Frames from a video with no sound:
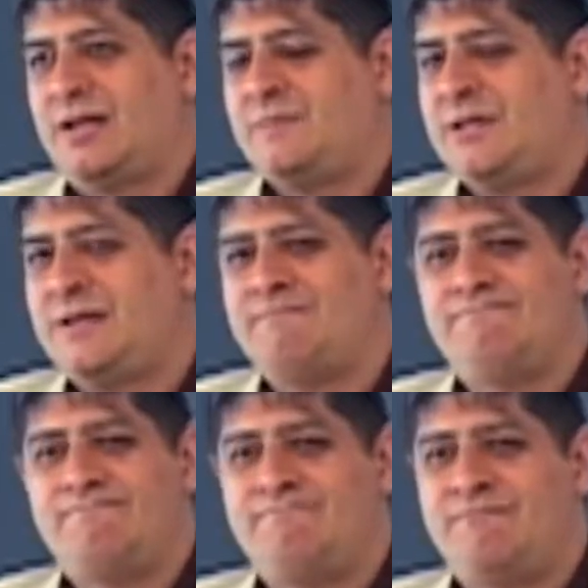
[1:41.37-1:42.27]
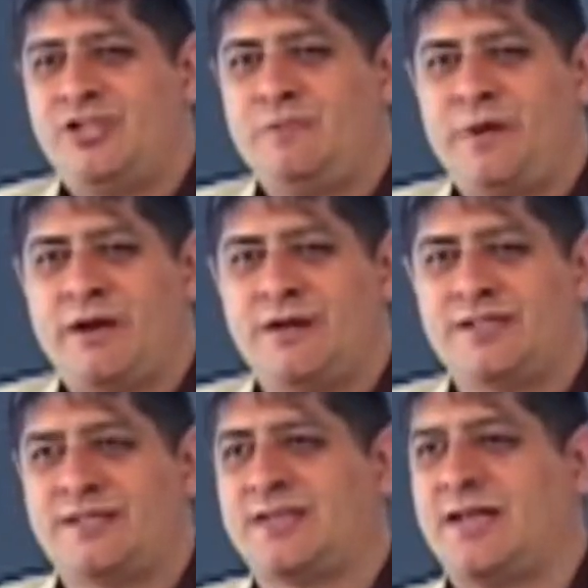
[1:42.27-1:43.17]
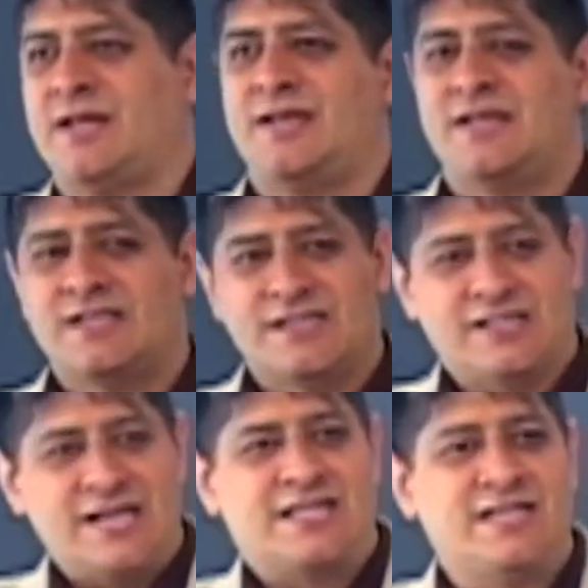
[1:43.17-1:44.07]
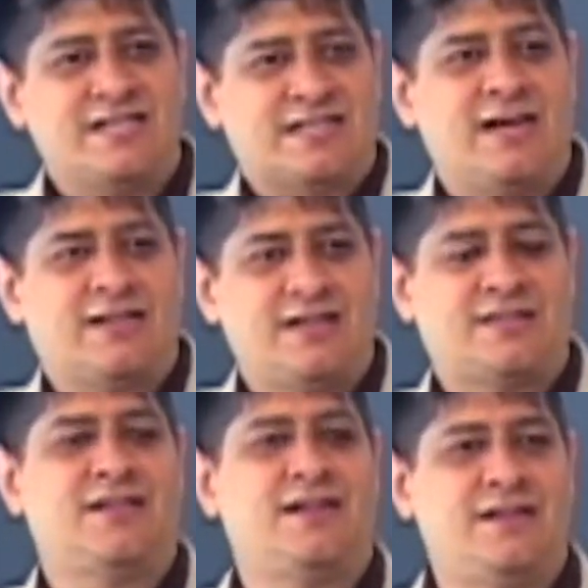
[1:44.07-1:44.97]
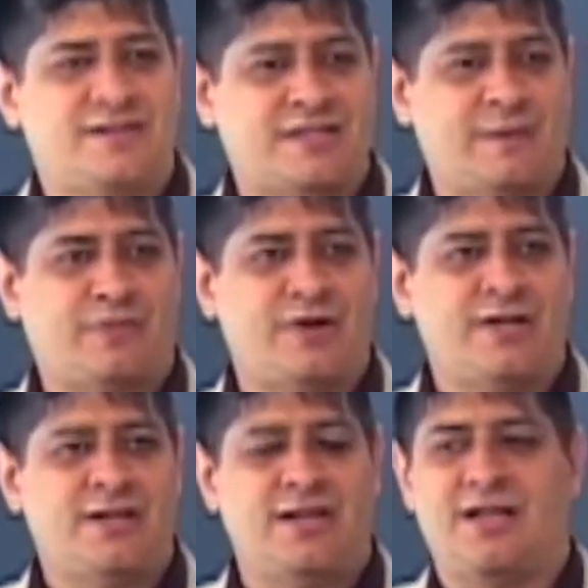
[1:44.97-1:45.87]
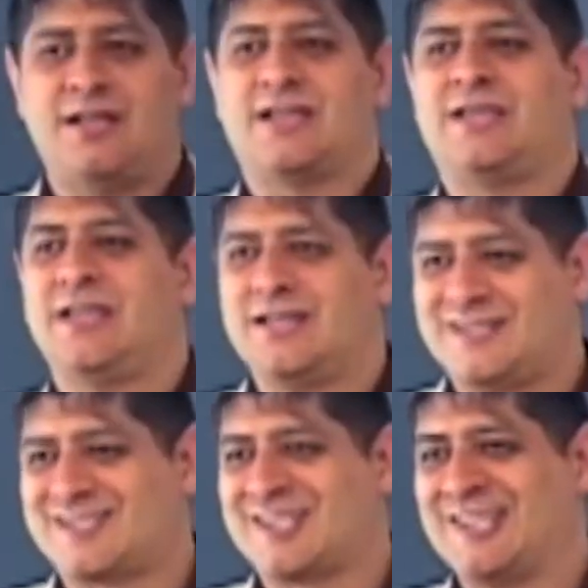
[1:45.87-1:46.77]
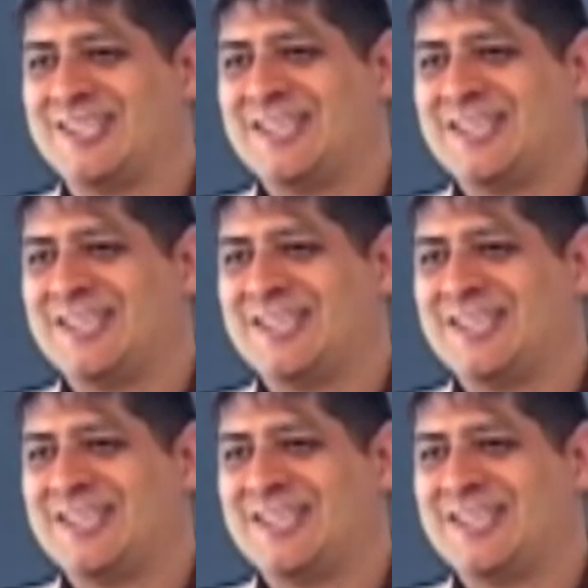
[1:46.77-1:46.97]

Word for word: I mean, two parents like this, like this, and then they're separated, and the kids